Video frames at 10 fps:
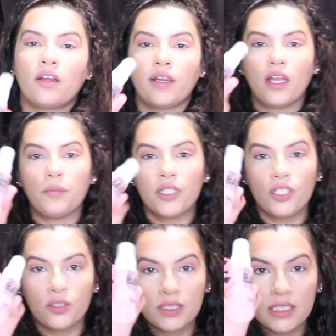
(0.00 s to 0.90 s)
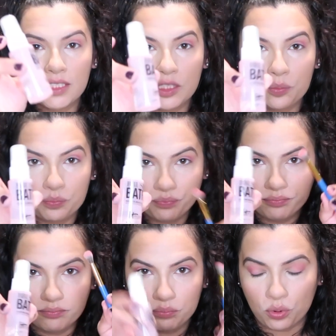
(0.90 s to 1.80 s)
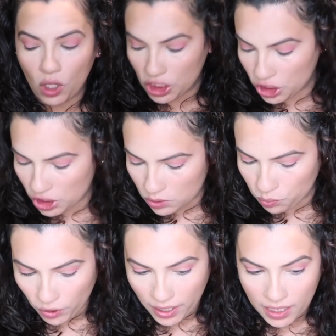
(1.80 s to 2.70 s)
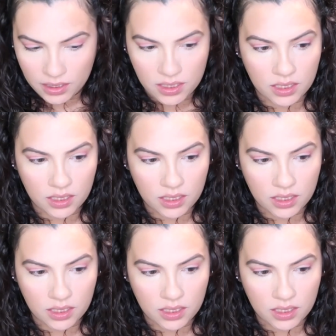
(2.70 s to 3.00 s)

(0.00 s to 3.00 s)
All right, I'm gonna use this brush spray